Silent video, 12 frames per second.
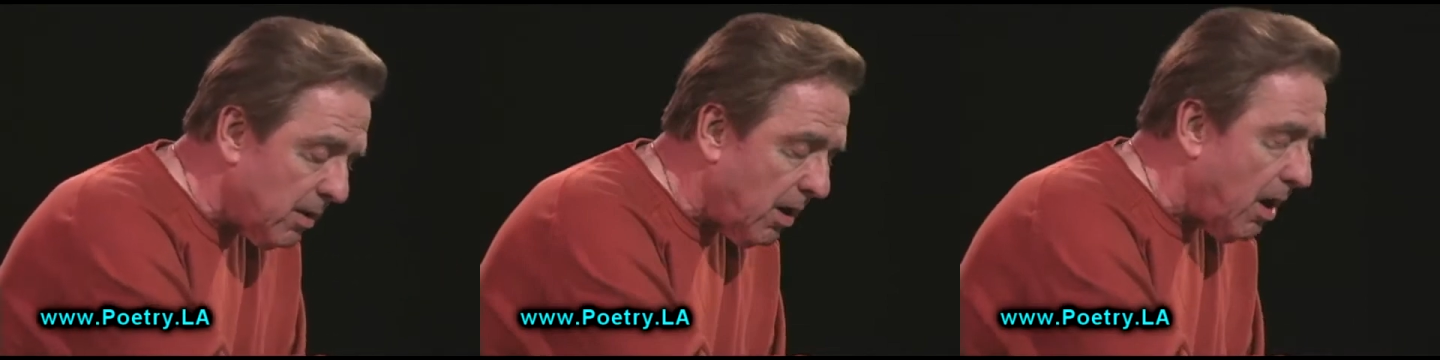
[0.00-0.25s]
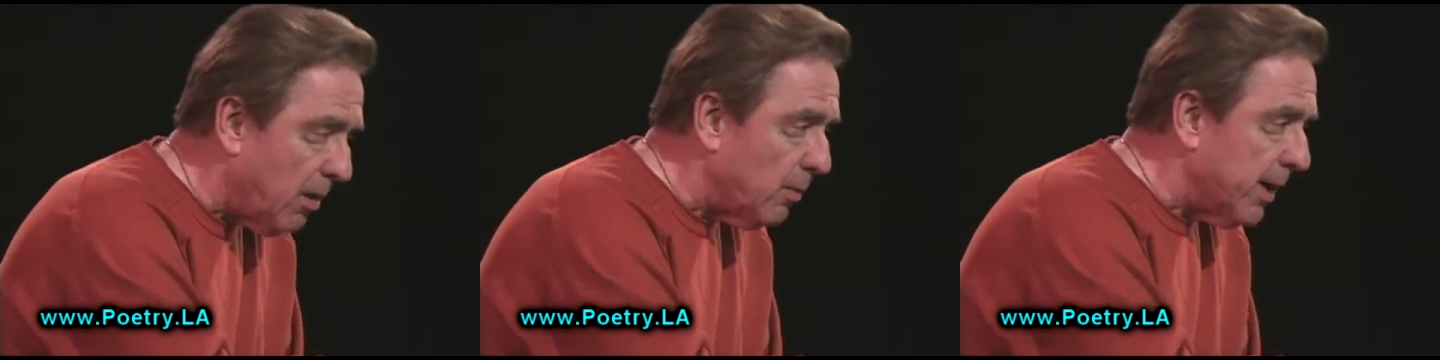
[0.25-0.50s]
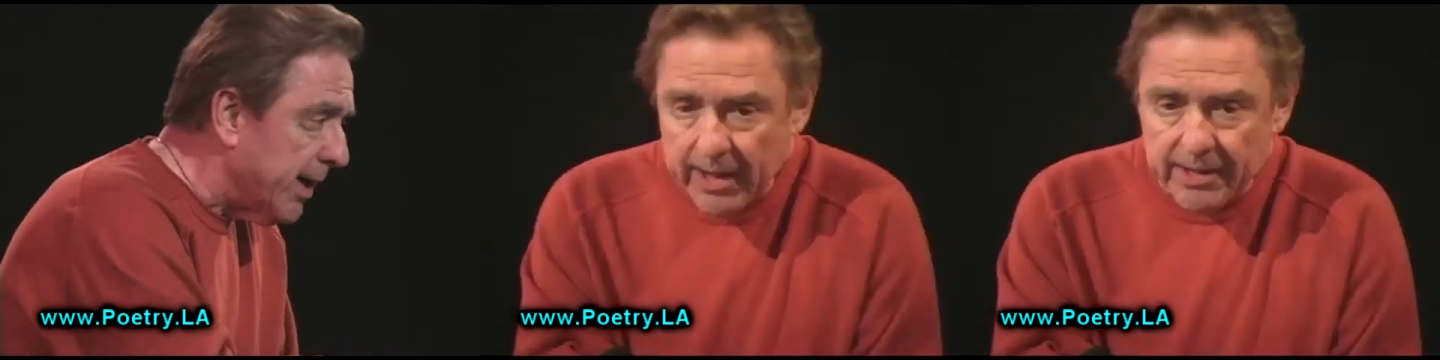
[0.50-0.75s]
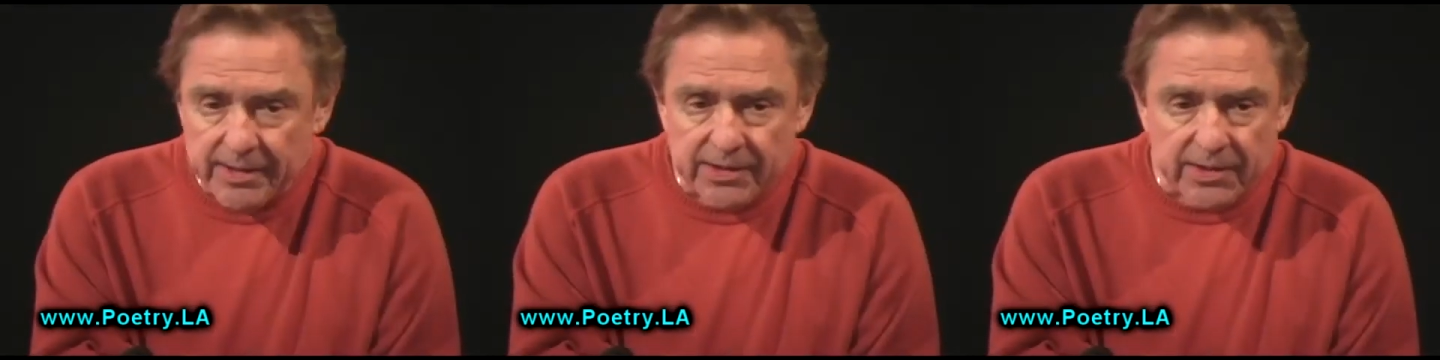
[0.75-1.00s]

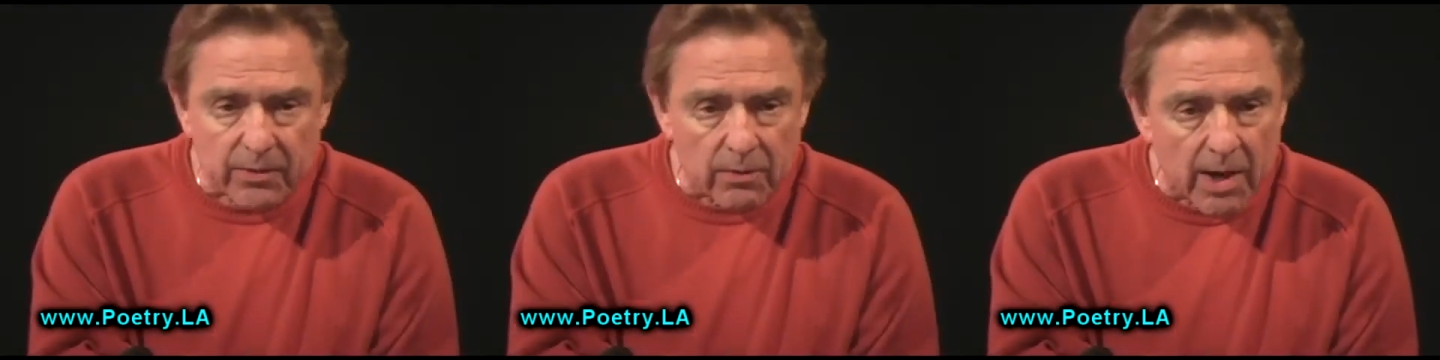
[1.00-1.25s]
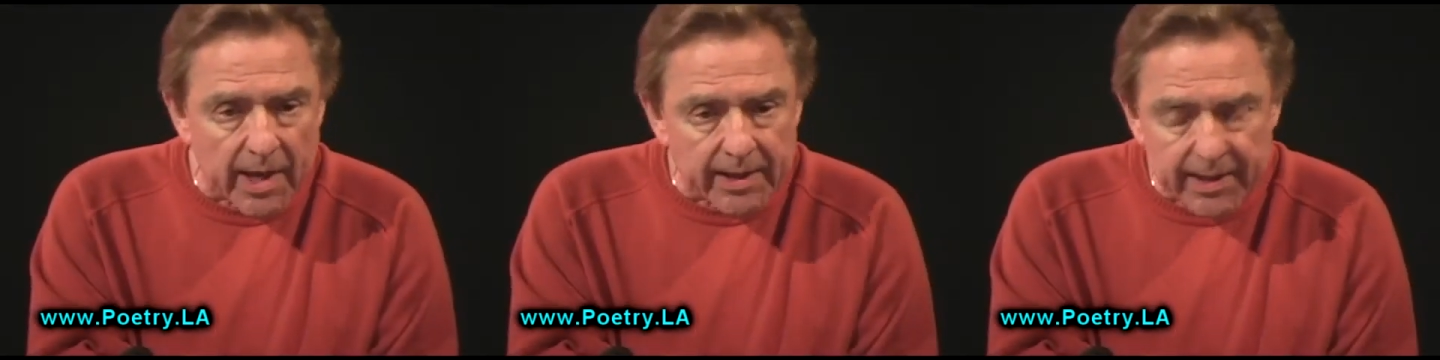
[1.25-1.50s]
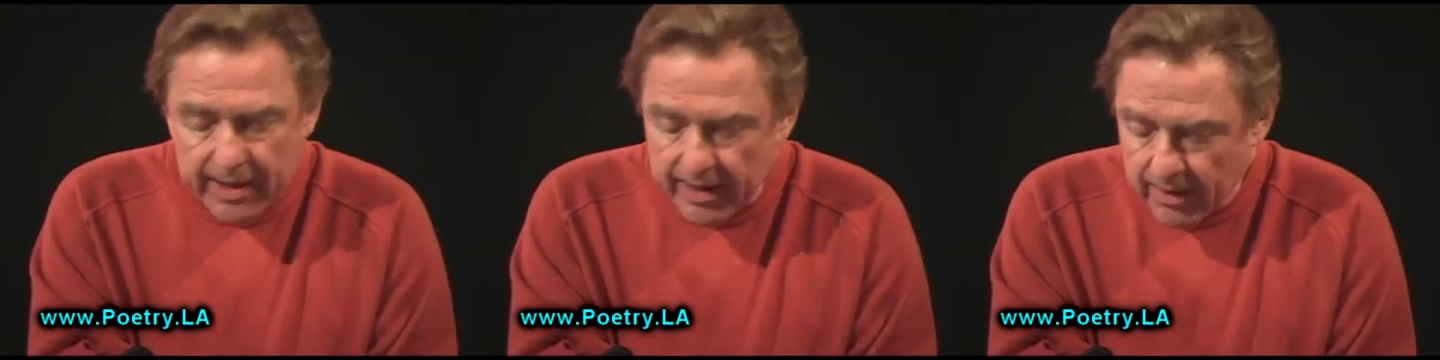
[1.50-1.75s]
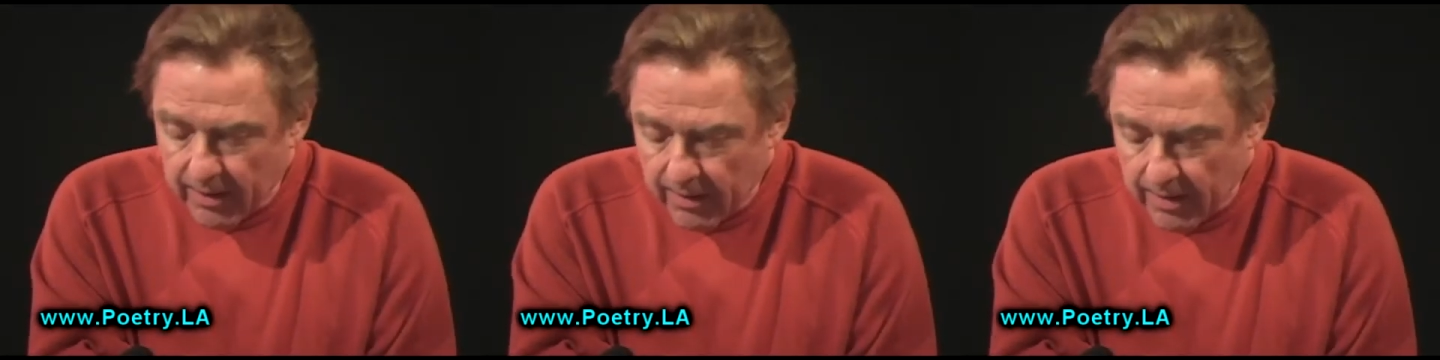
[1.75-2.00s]
always the right
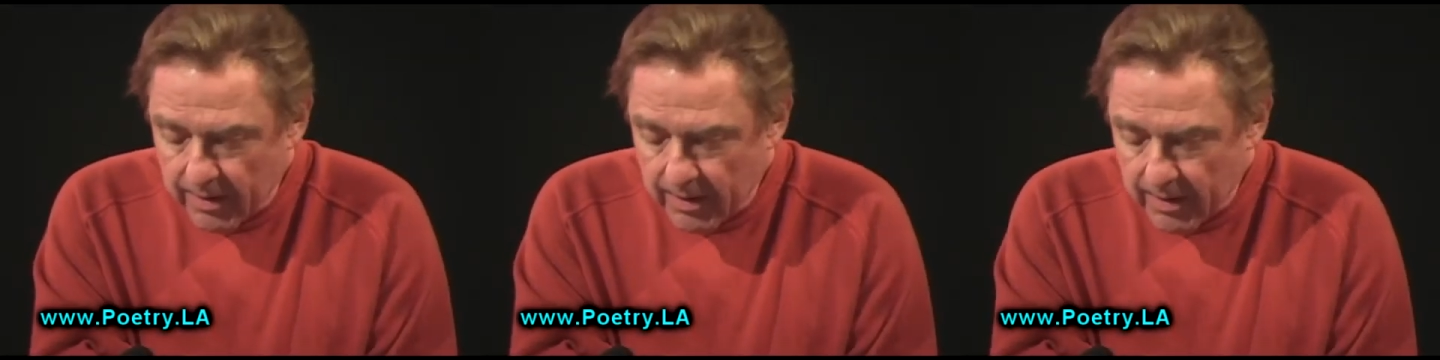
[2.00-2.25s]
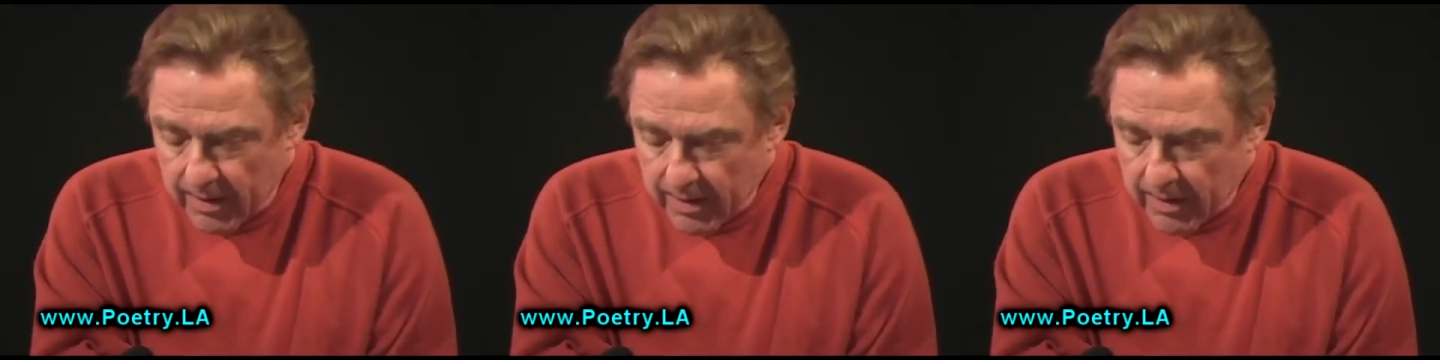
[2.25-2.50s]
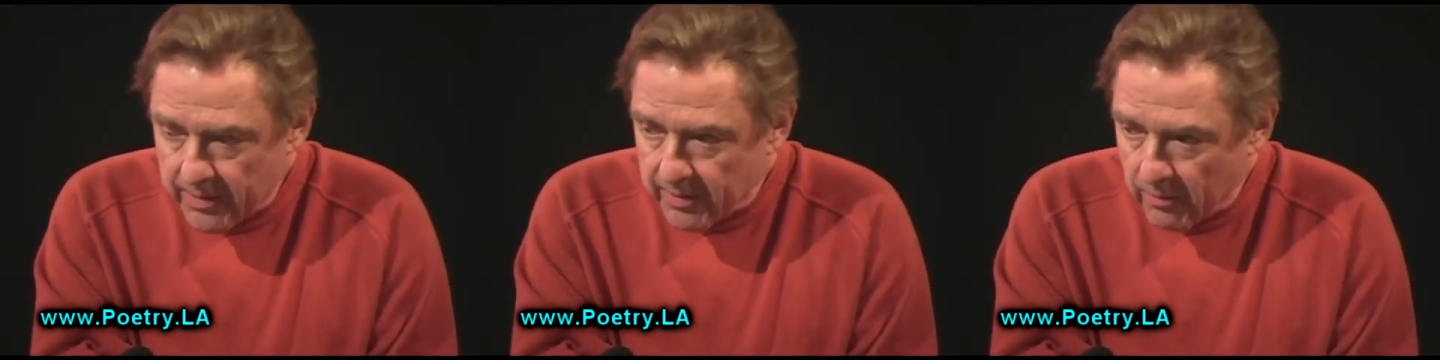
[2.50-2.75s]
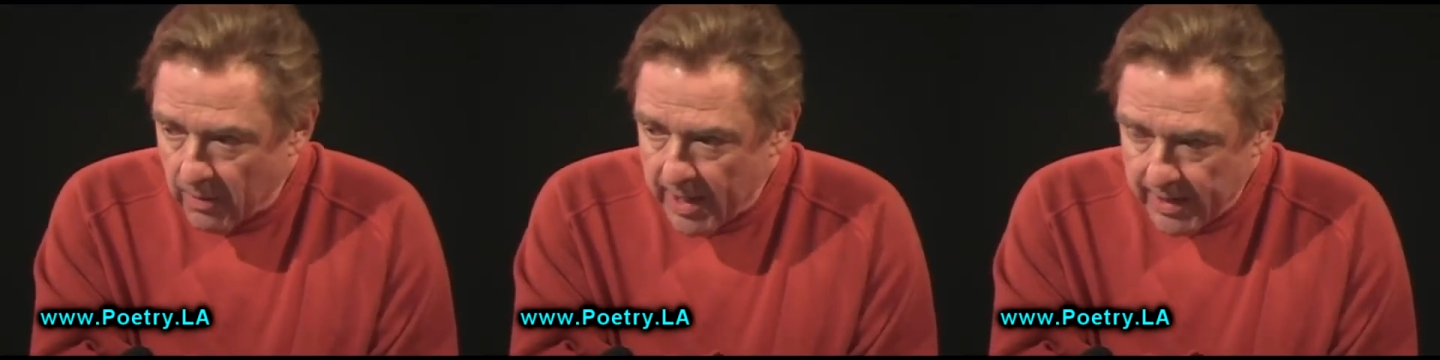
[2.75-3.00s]
here, the
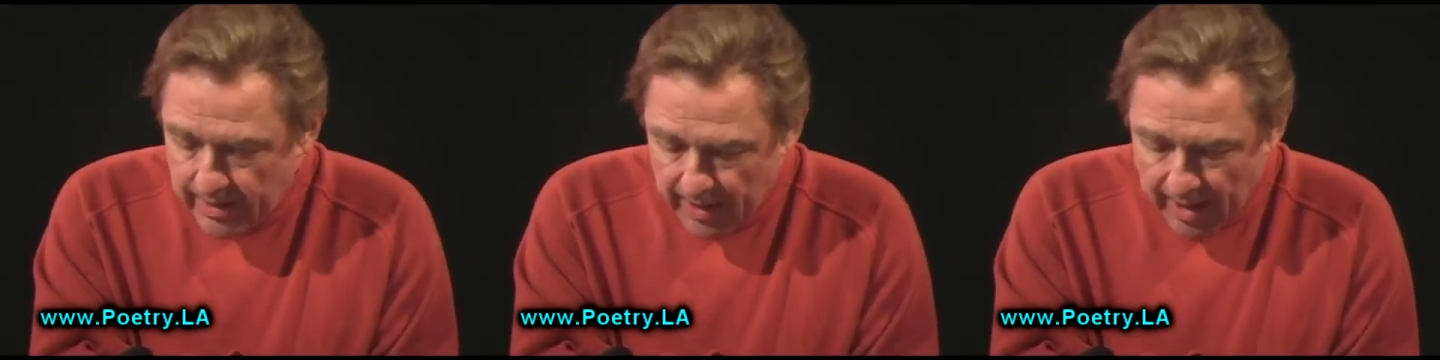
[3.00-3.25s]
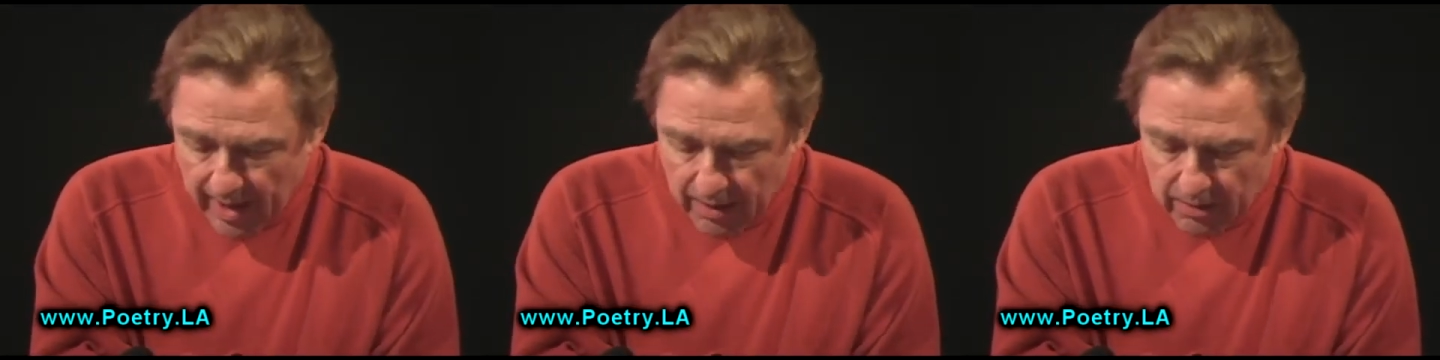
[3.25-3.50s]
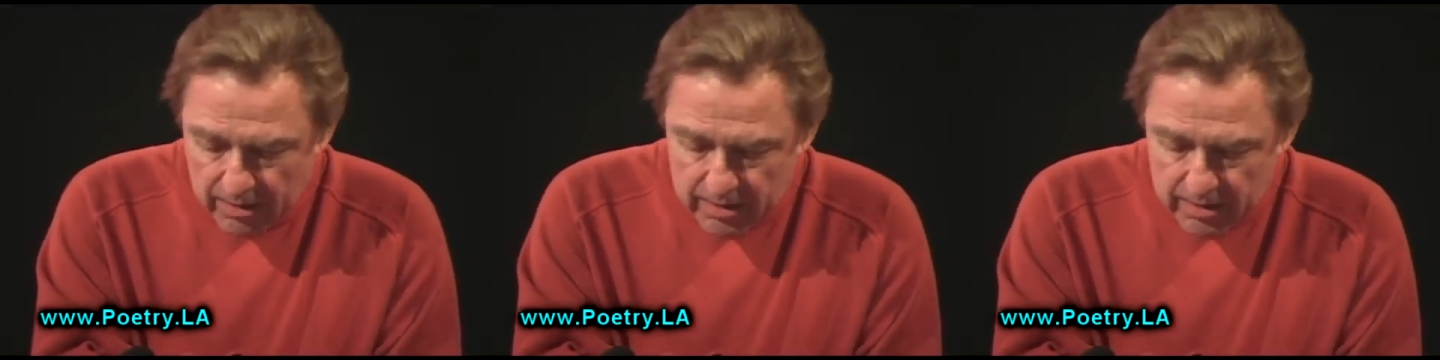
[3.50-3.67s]
right now.